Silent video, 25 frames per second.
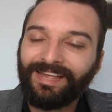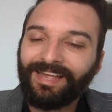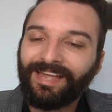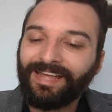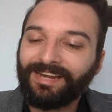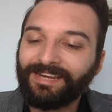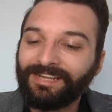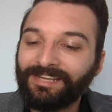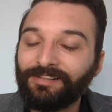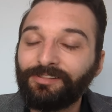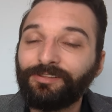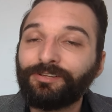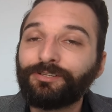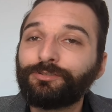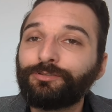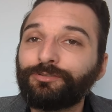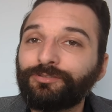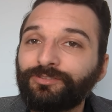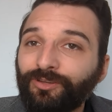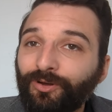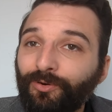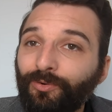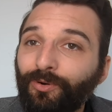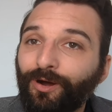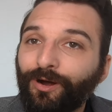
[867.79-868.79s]
And he looked
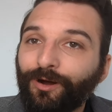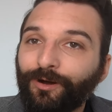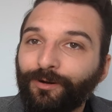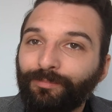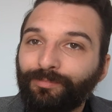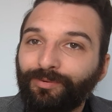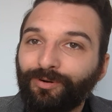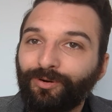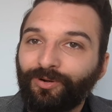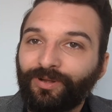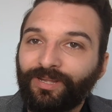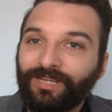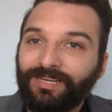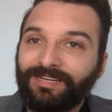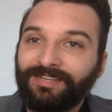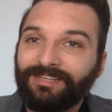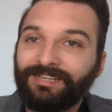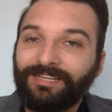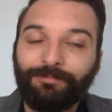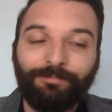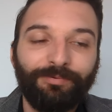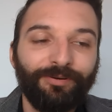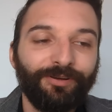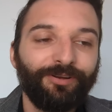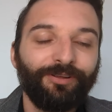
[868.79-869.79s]
so heartbroken.
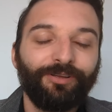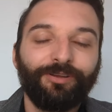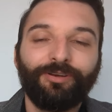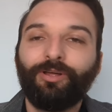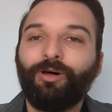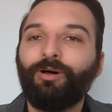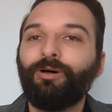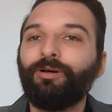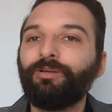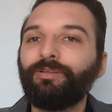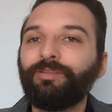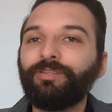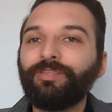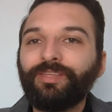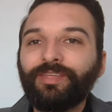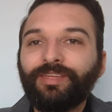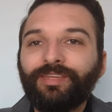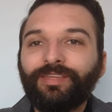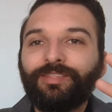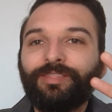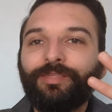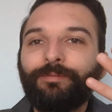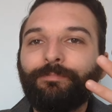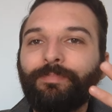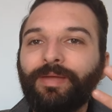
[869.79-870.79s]
He put on all
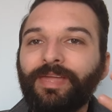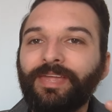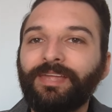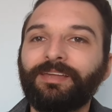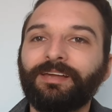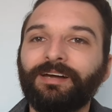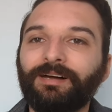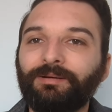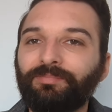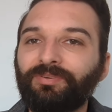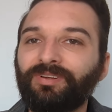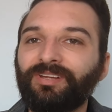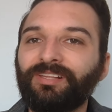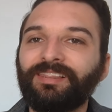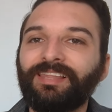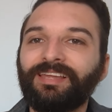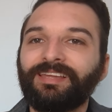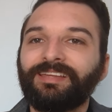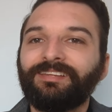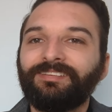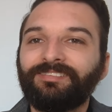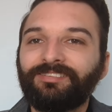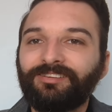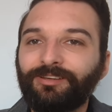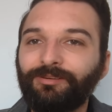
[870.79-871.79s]
the makeup like
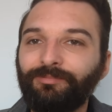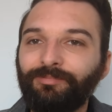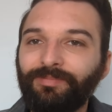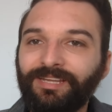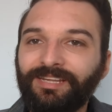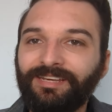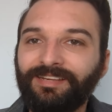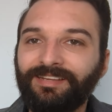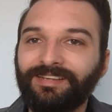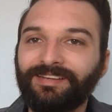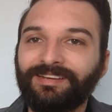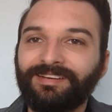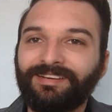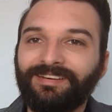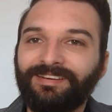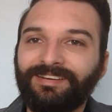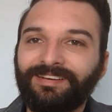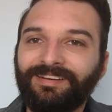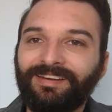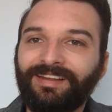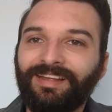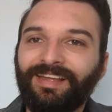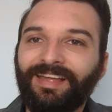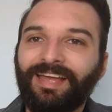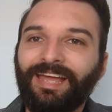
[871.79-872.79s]
his comedian.
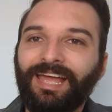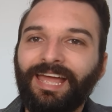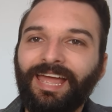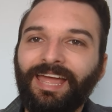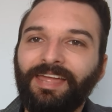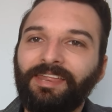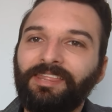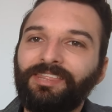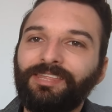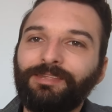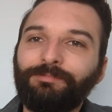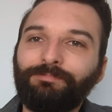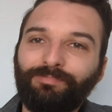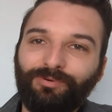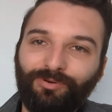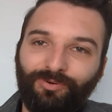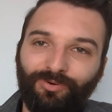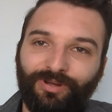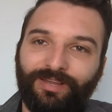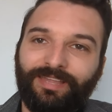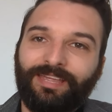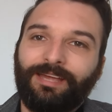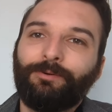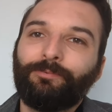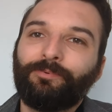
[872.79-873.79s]
And then
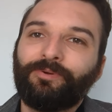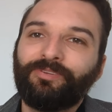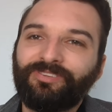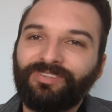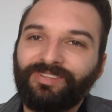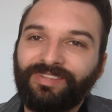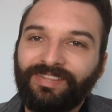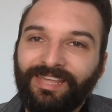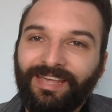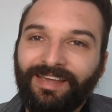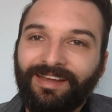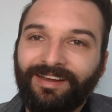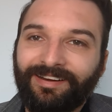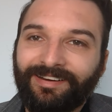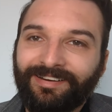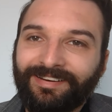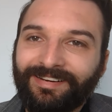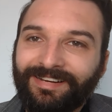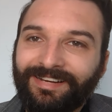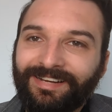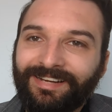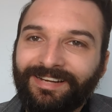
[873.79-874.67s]
Buakaw wasn't there.